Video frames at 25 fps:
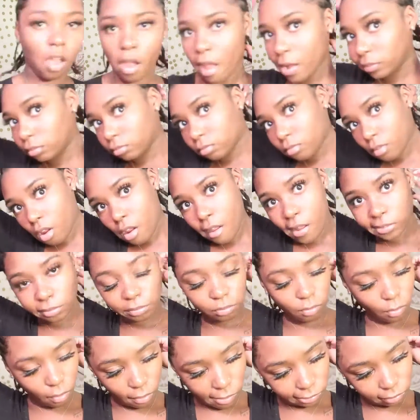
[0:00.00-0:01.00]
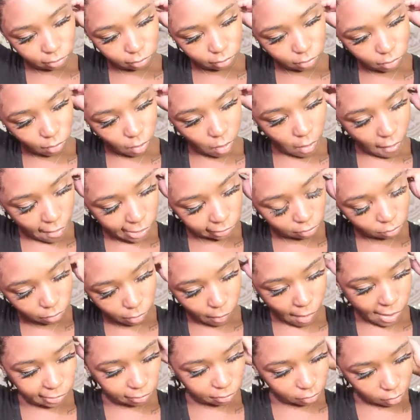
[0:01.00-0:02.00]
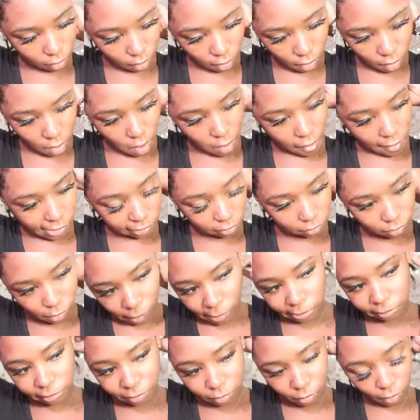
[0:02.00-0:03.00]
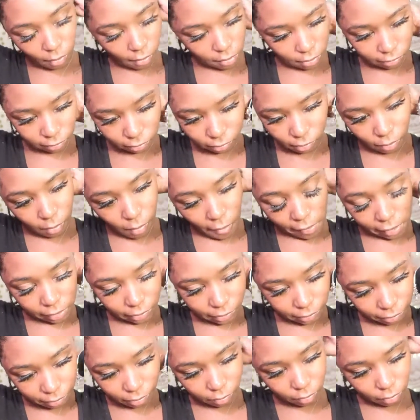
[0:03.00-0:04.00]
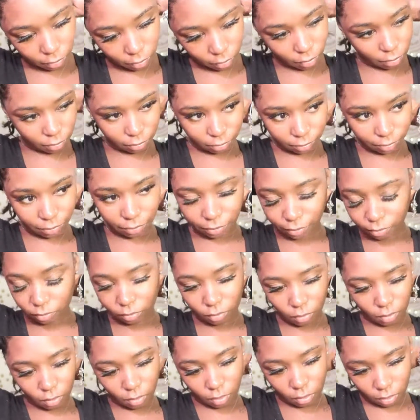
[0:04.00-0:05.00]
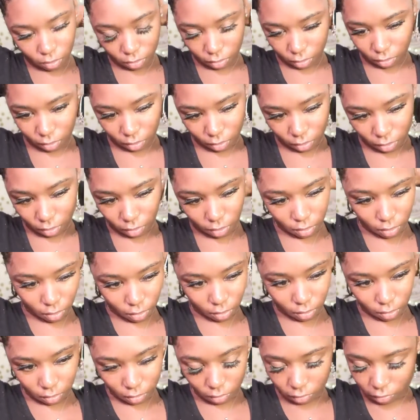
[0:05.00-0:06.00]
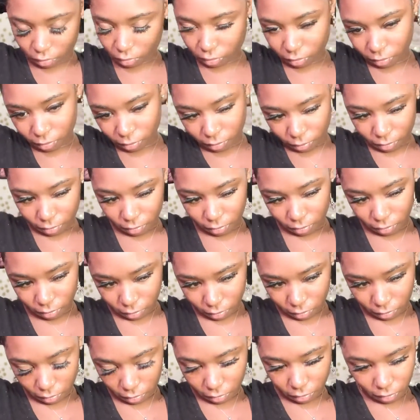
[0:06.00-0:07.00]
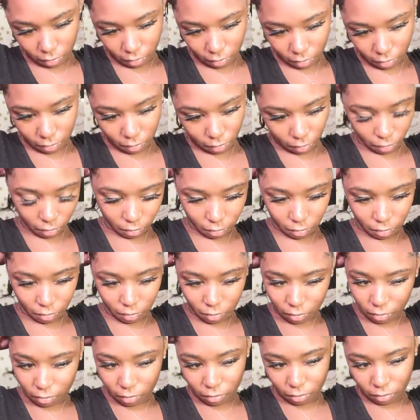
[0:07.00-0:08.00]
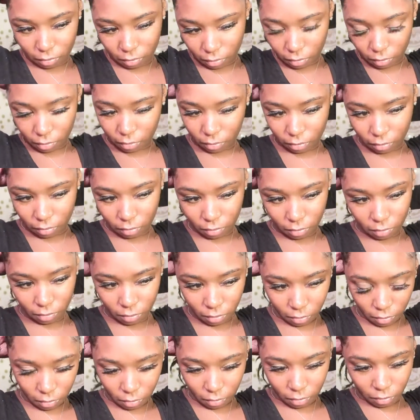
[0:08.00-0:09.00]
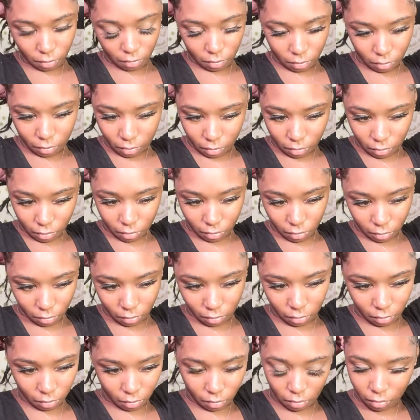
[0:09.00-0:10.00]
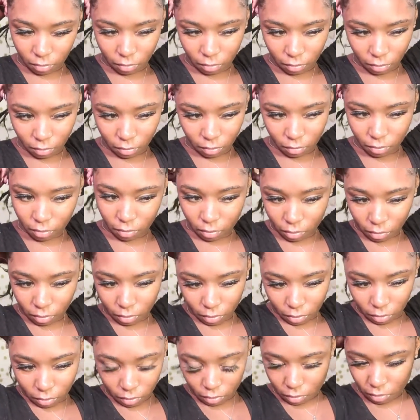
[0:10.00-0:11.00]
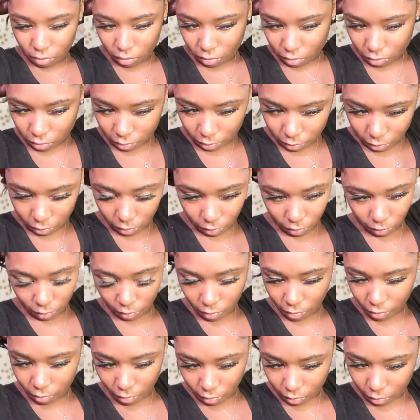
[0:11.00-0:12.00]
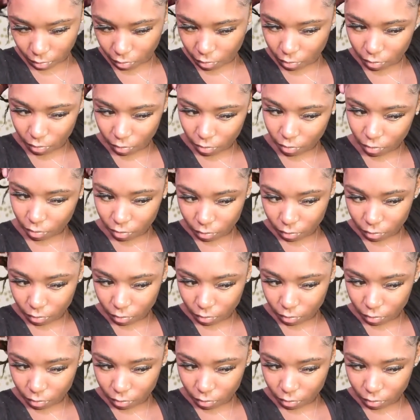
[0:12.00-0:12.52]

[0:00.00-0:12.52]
to be how I wanted it to be, so me adding the lighter wig cap would help it more. Then I braid my braids together so that they're not sticking out the back of my wig and they're all bunched up in the back together. I'm pretty sure a lot of you guys do this yourselves as well.